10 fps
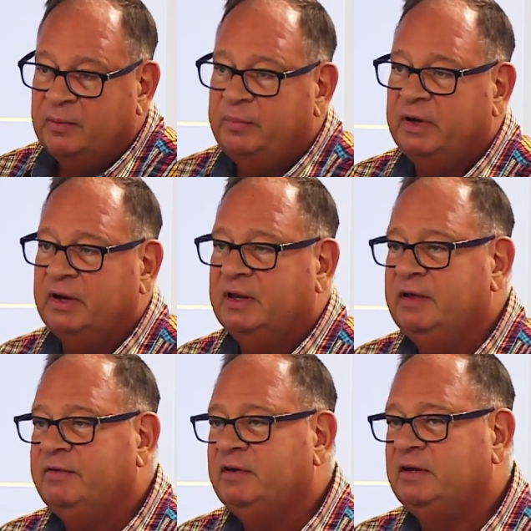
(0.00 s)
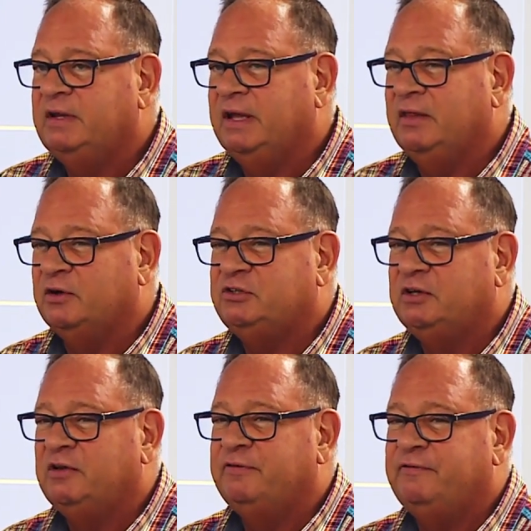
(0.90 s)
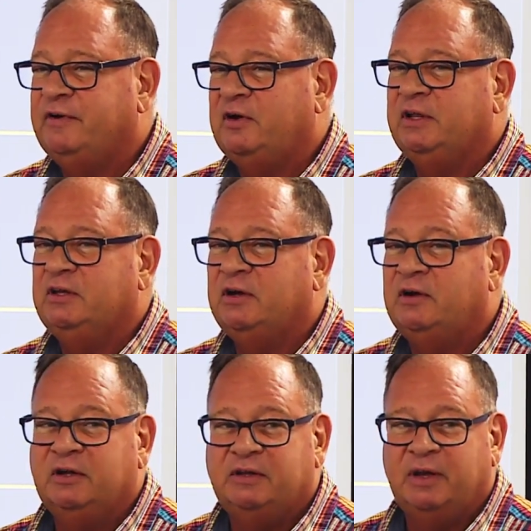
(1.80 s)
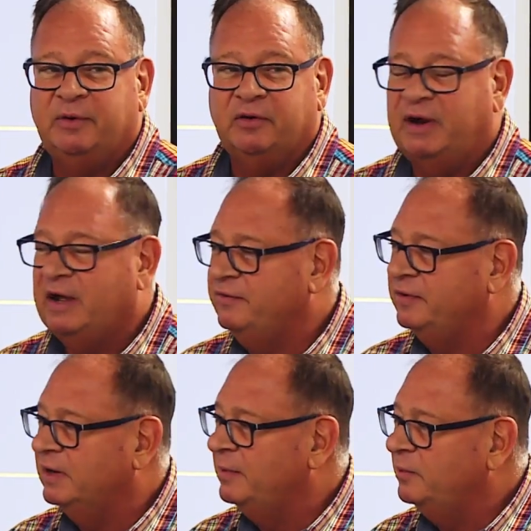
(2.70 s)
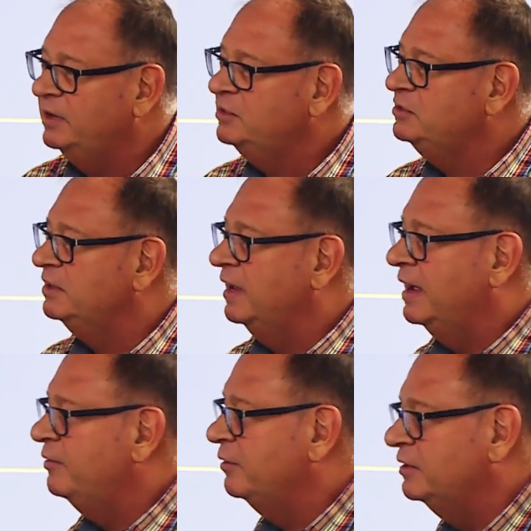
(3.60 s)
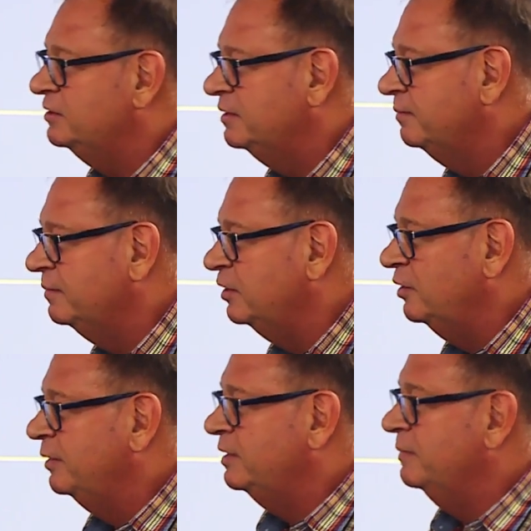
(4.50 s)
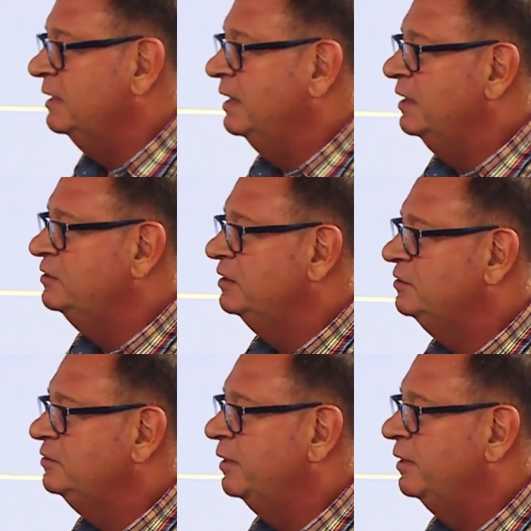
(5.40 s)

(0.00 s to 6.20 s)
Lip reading: But even today, there's still a fairly young demographic. What is the average? You know what the mean age is?